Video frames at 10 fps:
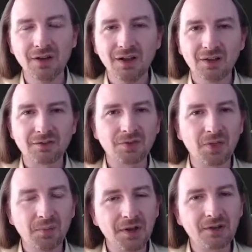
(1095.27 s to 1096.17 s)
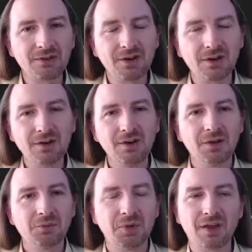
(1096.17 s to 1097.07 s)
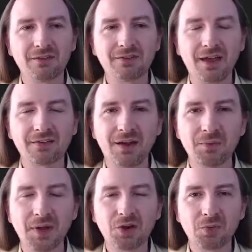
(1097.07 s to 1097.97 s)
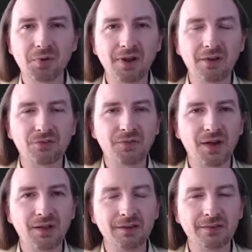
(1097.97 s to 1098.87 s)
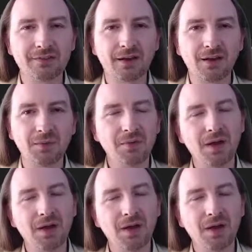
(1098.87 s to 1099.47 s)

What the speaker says: From the middle tier, because that's how my Kubernetes file is set up,